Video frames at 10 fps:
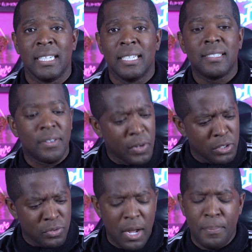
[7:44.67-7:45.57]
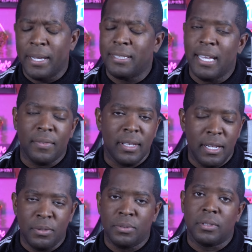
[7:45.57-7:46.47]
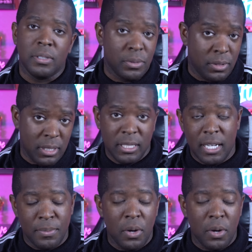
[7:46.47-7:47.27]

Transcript: Because the first round picks after him was it was C.J.